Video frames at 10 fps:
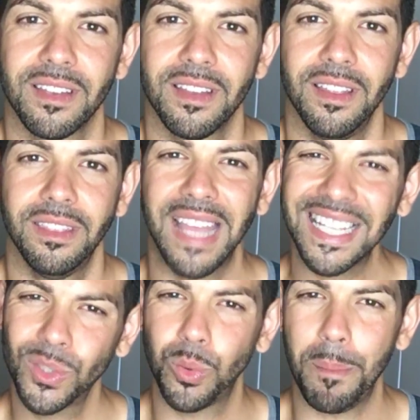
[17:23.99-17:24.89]
That's
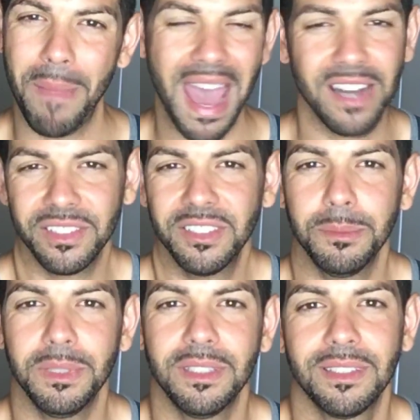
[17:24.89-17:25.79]
what matters to me.
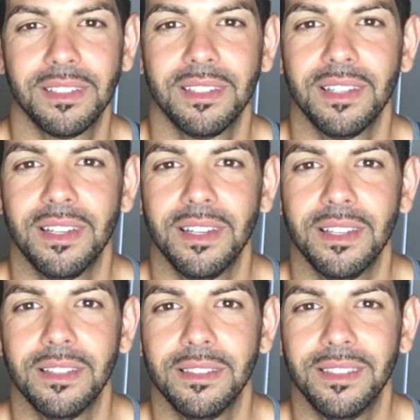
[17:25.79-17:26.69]

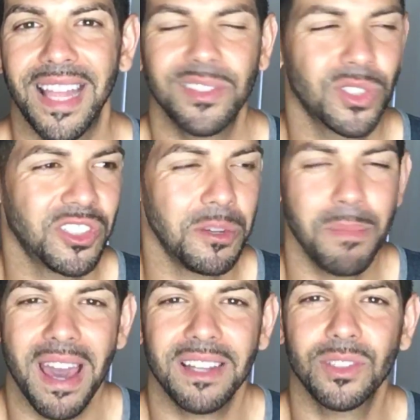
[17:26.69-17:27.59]
That's what should
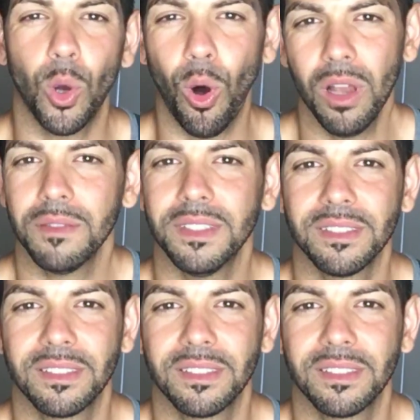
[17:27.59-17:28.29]
matter to all of us.